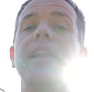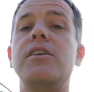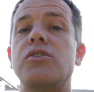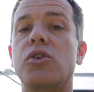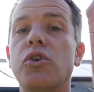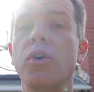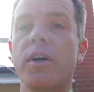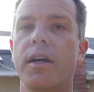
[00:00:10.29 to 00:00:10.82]
It
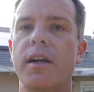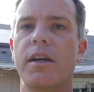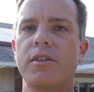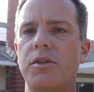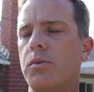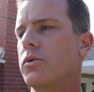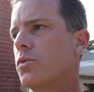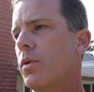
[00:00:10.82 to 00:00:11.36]
is cooking
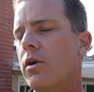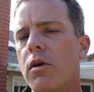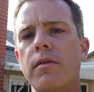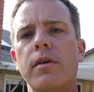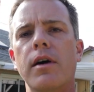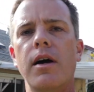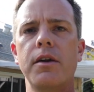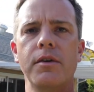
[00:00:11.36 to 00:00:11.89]
us. It was well
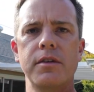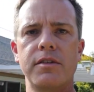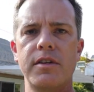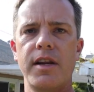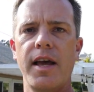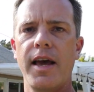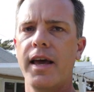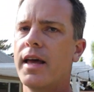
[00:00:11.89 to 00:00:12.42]
over 100
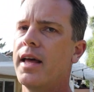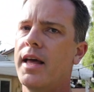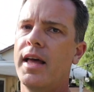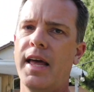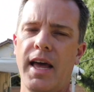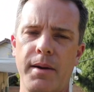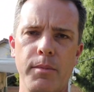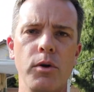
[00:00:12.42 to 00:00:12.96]
today
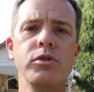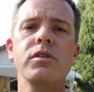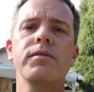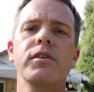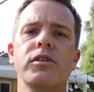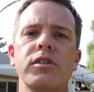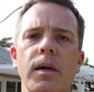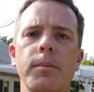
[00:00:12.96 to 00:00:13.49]
and most
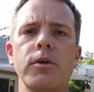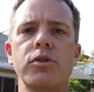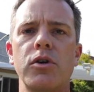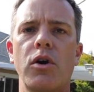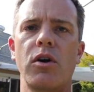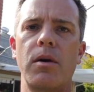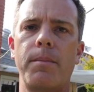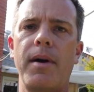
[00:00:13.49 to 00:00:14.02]
of our
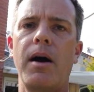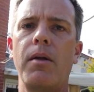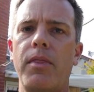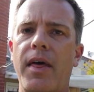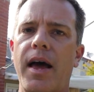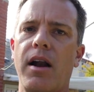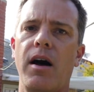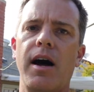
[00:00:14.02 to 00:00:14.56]
summers are about
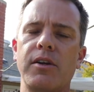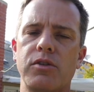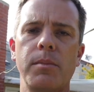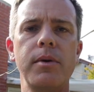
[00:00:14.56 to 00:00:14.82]
that hot.